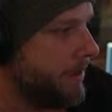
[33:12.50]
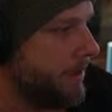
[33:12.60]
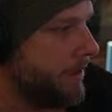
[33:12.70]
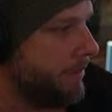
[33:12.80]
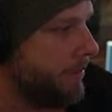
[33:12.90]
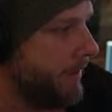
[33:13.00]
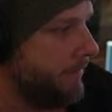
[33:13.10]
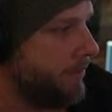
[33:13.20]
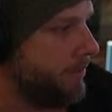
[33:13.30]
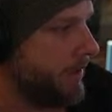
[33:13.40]
But if you
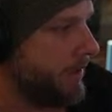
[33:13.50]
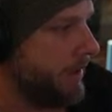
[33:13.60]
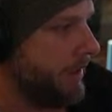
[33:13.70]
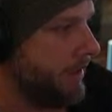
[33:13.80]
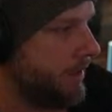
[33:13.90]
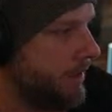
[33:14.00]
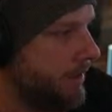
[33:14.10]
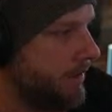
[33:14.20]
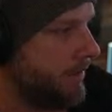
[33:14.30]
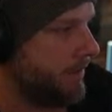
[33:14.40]
bring
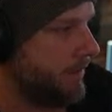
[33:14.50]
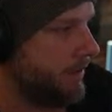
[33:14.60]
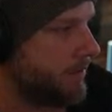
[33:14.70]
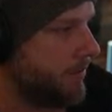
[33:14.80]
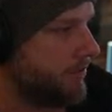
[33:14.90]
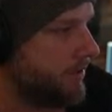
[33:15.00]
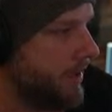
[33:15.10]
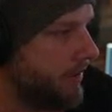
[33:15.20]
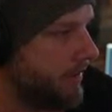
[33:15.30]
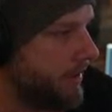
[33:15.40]
the exposure
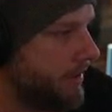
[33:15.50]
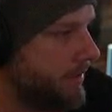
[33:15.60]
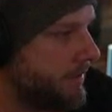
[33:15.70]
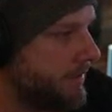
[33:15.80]
down on this,